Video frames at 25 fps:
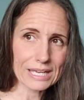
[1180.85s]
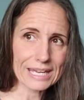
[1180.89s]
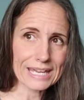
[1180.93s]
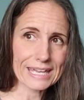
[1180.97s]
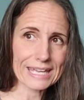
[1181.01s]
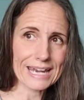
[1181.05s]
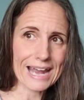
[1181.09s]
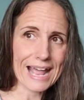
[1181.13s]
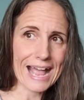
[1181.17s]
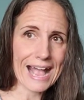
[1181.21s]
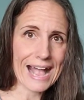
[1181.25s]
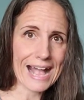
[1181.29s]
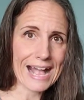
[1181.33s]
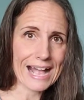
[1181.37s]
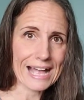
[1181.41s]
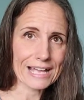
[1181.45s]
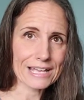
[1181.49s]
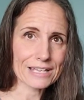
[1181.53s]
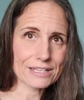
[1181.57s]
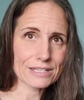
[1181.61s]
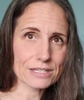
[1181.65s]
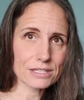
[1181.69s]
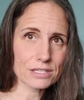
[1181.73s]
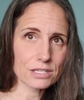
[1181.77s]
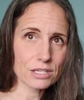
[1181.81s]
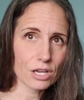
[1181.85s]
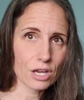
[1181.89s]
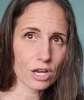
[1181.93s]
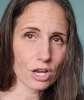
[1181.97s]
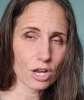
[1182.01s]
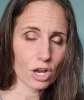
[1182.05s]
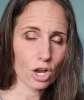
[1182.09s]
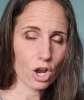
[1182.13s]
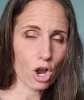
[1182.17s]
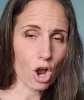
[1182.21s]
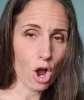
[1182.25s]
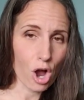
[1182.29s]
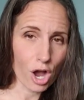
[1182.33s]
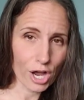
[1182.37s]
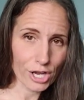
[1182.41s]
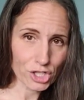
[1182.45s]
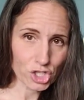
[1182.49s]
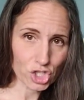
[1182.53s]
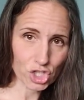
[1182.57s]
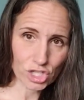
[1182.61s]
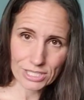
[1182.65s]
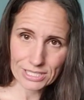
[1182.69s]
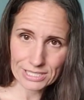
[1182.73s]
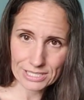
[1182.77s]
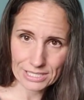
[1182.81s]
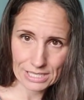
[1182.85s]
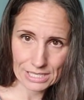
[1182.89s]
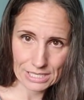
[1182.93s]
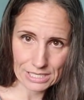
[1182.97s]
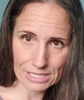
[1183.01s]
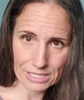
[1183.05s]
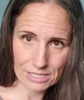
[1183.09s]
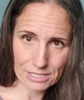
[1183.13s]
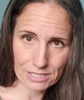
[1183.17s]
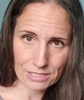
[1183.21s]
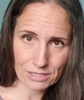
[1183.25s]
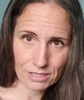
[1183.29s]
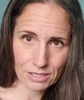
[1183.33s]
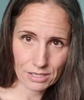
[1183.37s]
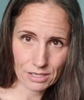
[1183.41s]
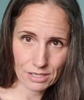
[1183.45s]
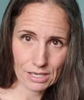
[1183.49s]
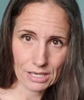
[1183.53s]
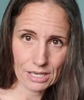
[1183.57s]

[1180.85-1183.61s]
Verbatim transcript: it has consciousness